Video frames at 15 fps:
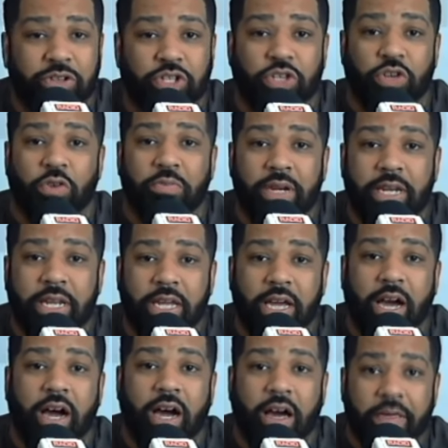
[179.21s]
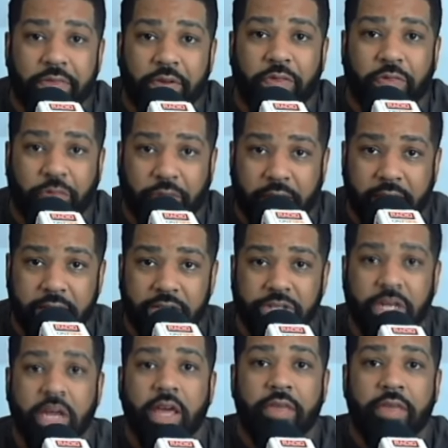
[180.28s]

There's so many other things